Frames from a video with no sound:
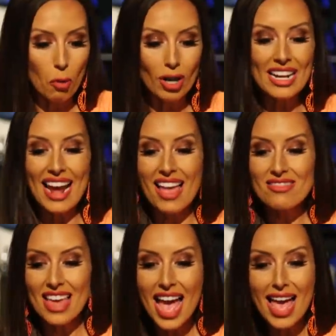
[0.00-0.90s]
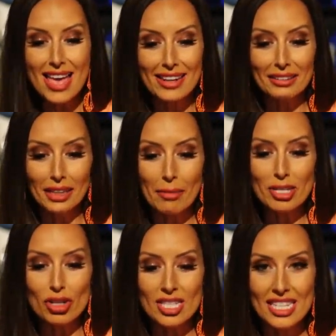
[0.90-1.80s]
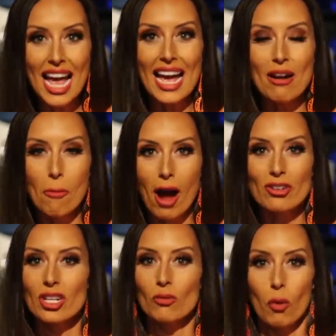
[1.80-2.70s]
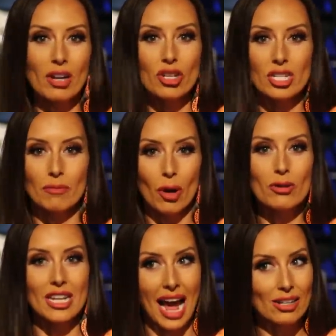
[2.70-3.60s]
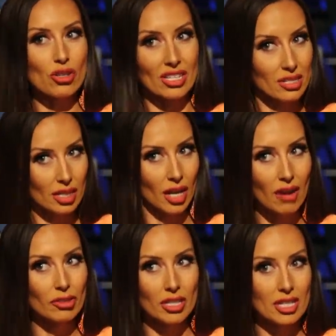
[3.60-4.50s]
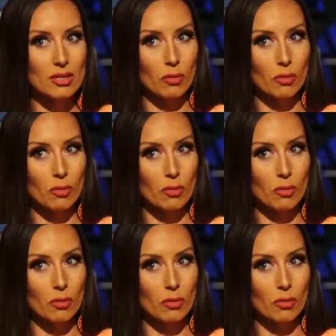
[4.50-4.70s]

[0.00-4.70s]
warning. And then, let me just say, Washington, Washington Post actually did cover this.